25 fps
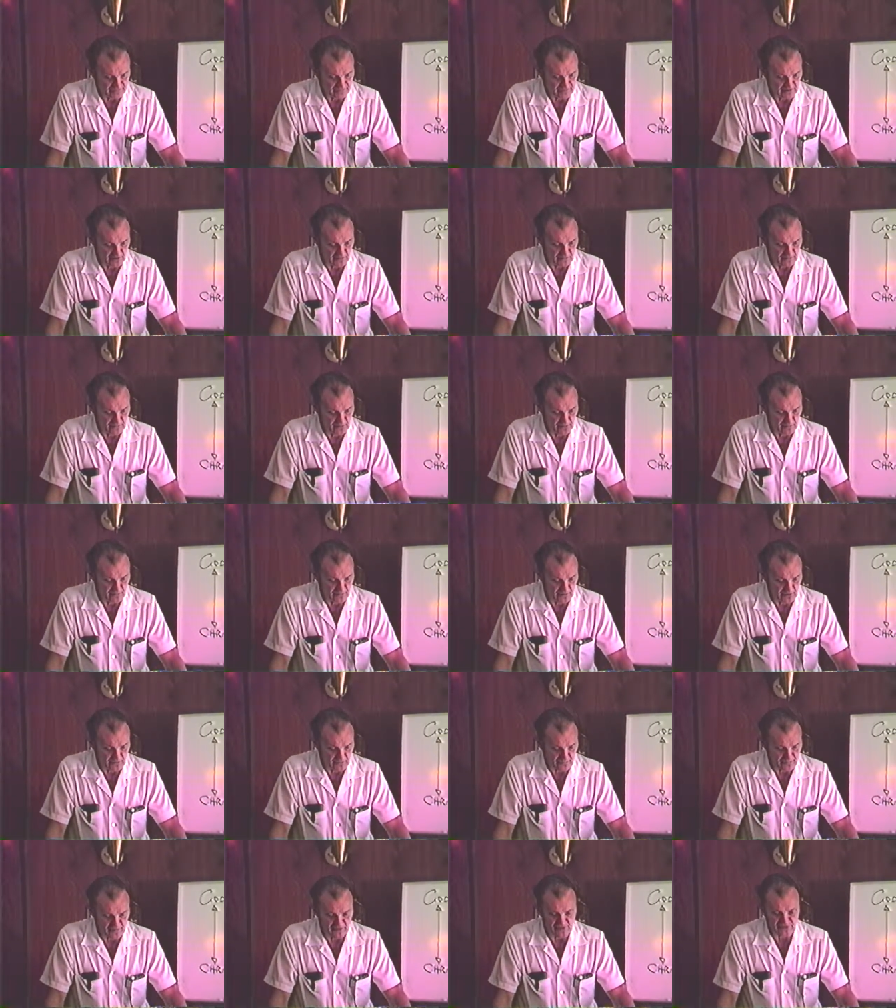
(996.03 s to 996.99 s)
They are moved
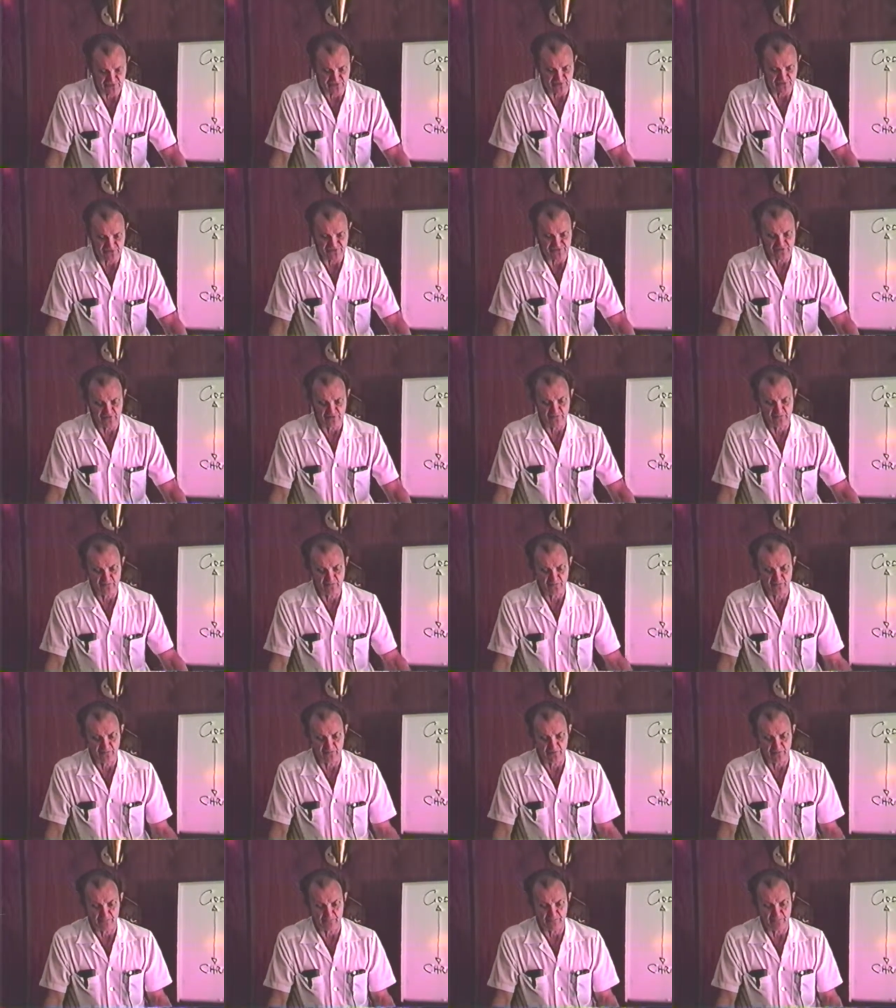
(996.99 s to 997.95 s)
by prejudice. They are moved
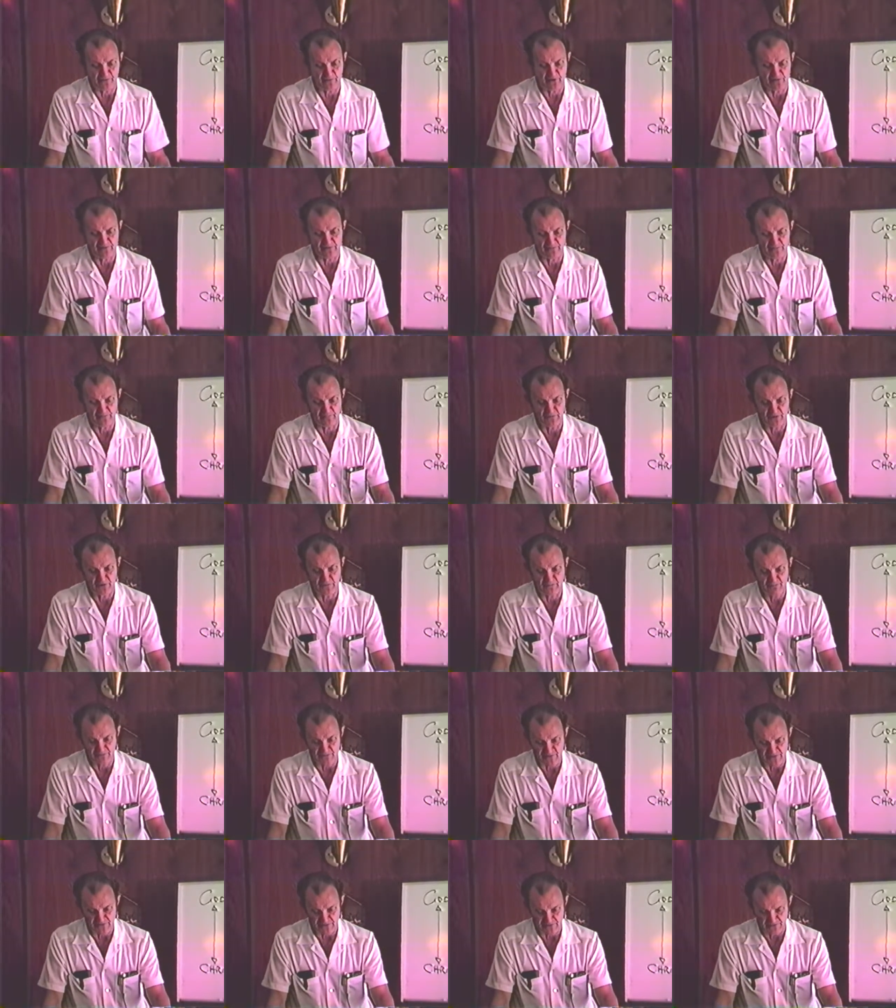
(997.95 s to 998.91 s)
by pride and by
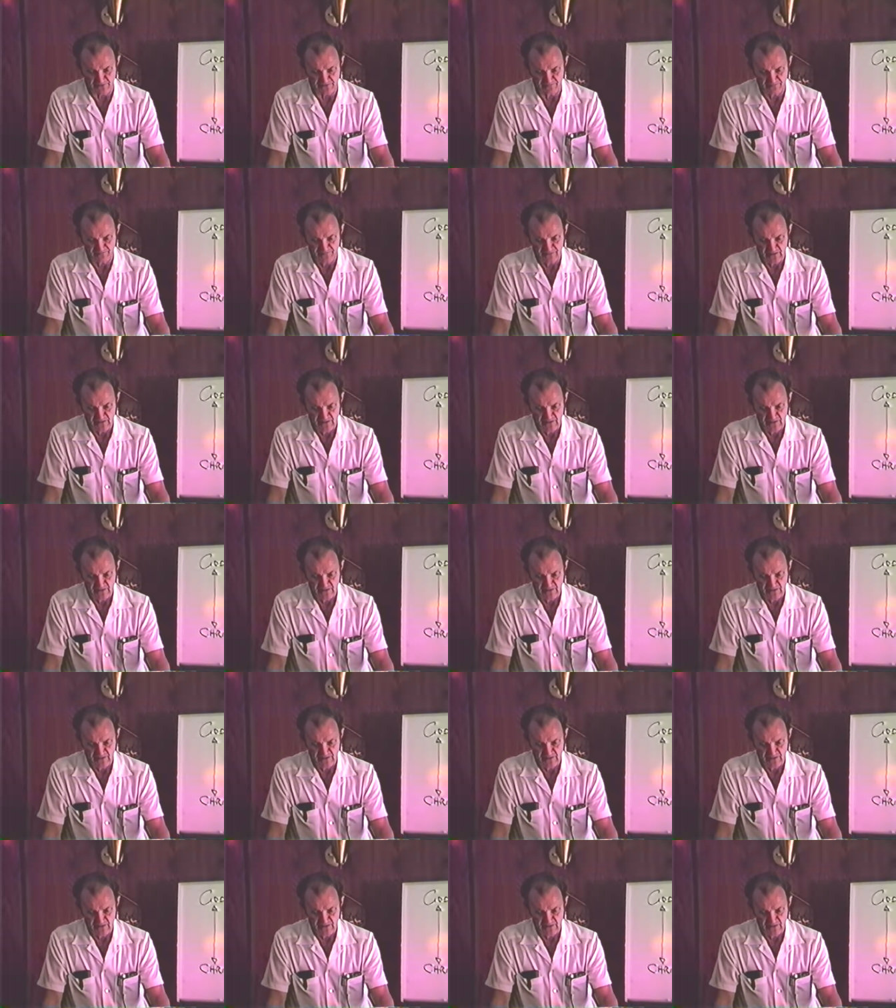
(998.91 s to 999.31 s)
opinion.